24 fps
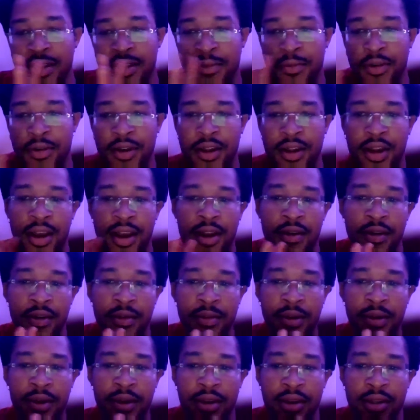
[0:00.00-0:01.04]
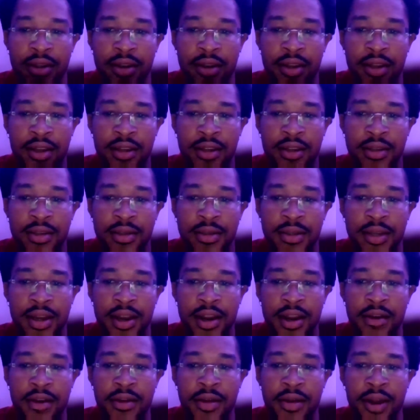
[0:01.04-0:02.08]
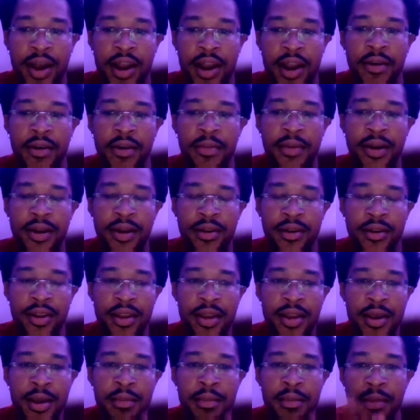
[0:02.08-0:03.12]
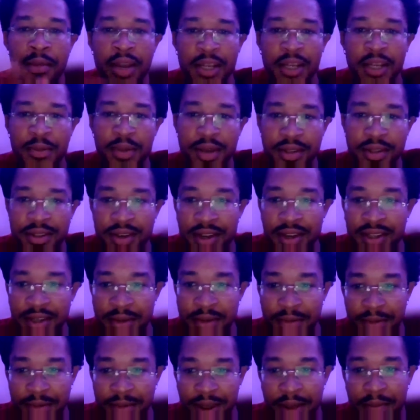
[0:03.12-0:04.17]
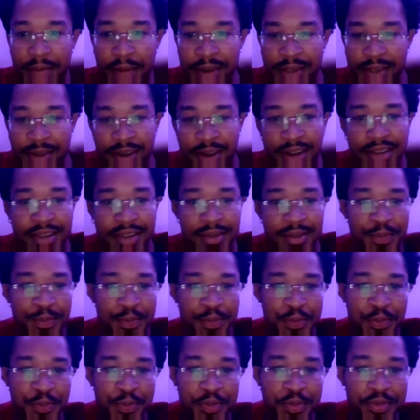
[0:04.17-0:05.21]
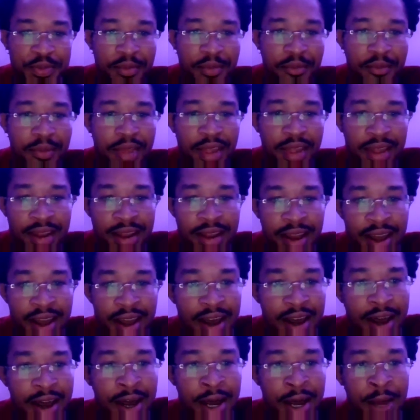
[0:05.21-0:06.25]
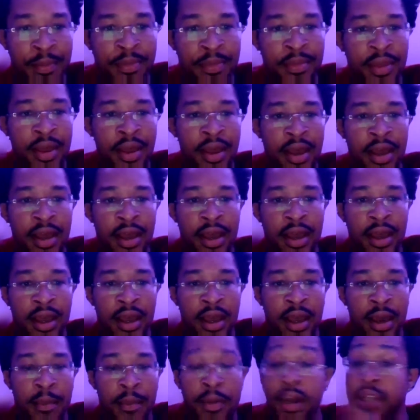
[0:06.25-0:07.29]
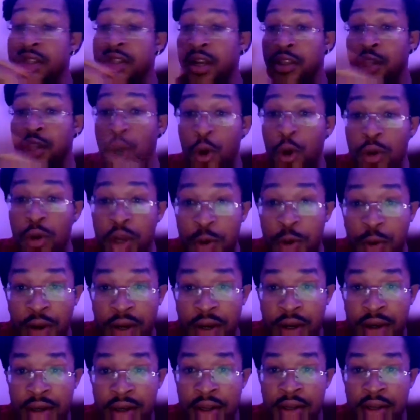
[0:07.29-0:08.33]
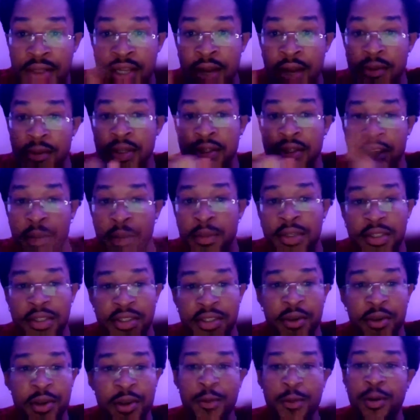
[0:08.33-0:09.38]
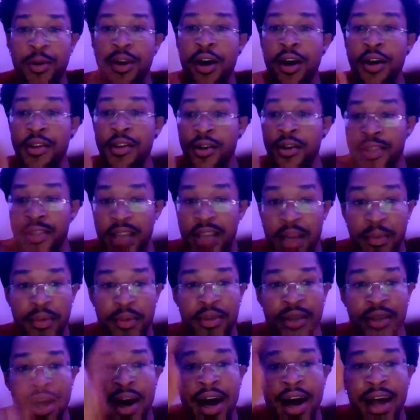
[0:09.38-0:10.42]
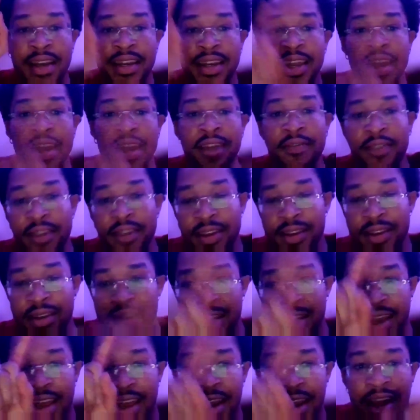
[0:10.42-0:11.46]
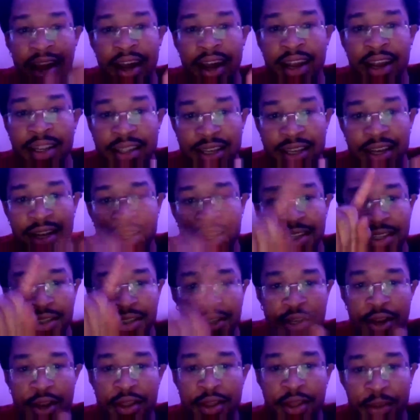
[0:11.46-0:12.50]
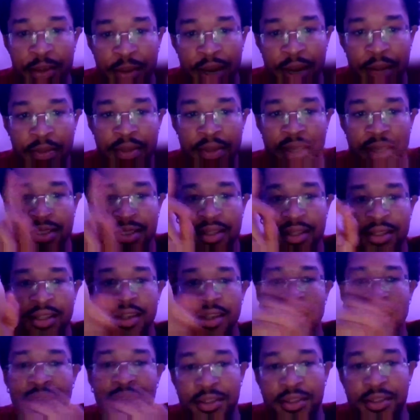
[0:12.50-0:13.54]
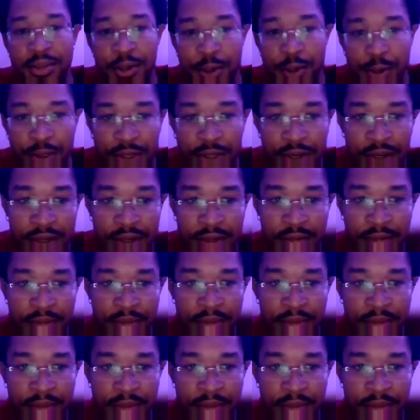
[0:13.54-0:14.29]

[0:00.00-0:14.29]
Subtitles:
Brother Irie Bankole. Sister Irie. Irie Bankole. Maybe that's Pastor Isaac. Pastor Isaac. But he's not the only one. Doubting Thomas isn't the only one. Other examples are David, Elijah, John the Baptist. The list goes on.